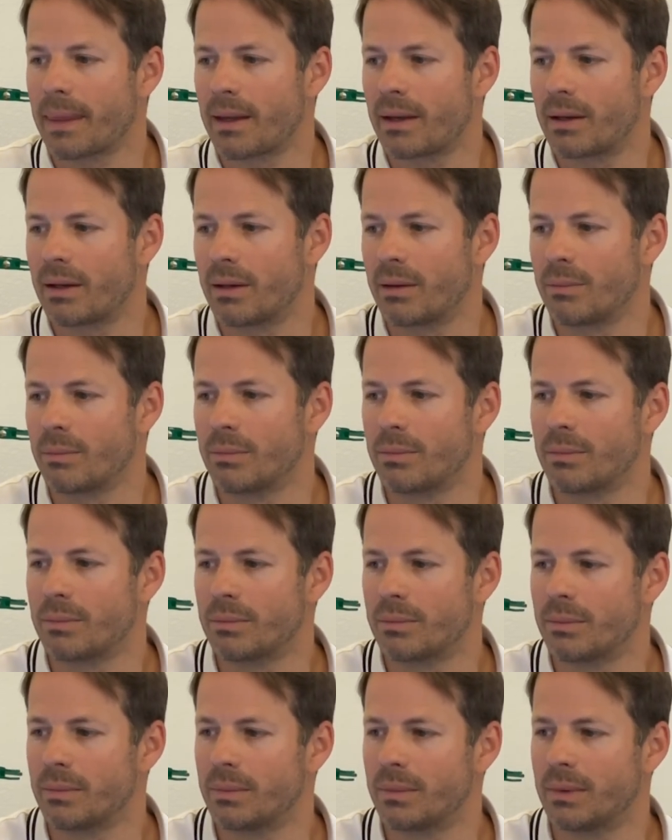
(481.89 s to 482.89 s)
Um,
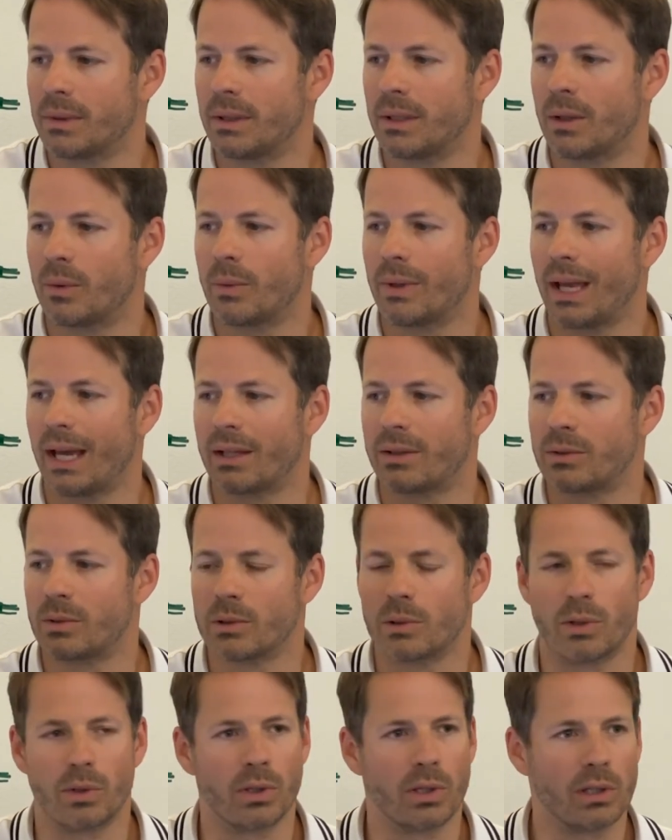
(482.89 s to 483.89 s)
you know, we had to
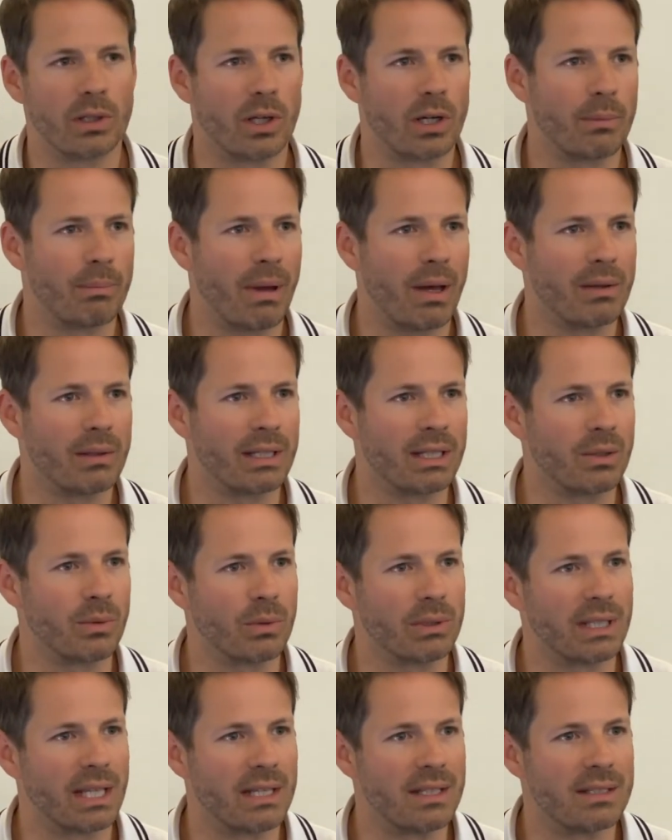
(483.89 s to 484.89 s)
learn a lot about
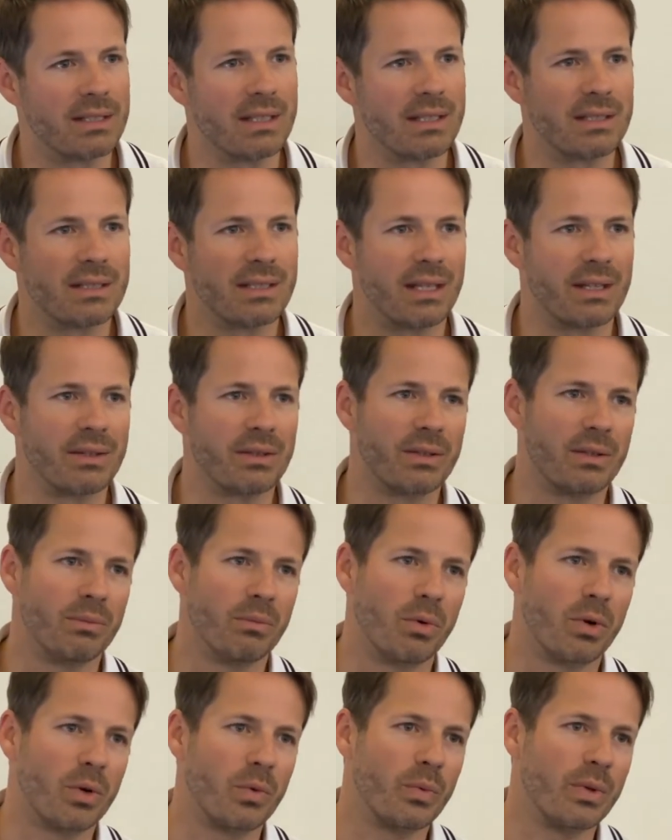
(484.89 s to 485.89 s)
liquid lenses, and the
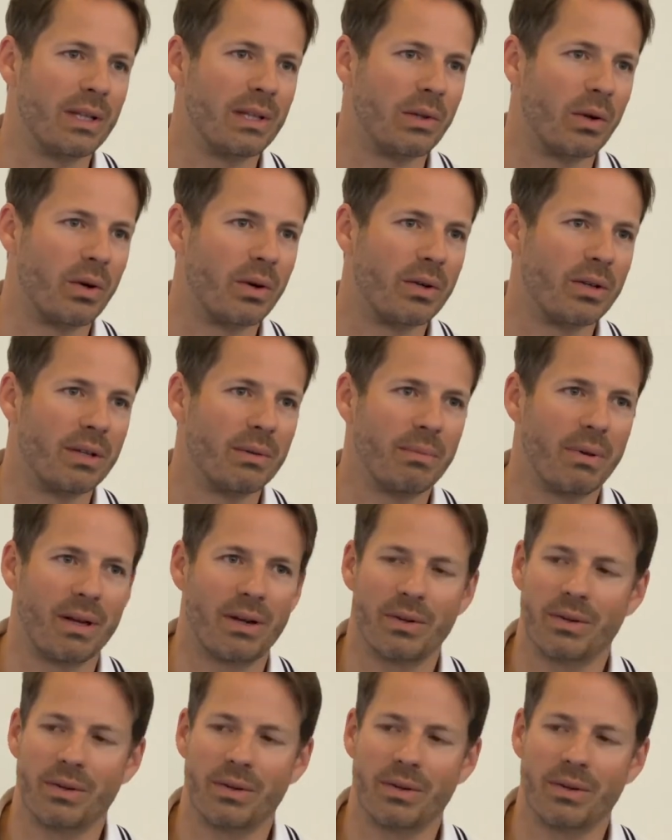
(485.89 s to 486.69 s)
more we learn, the better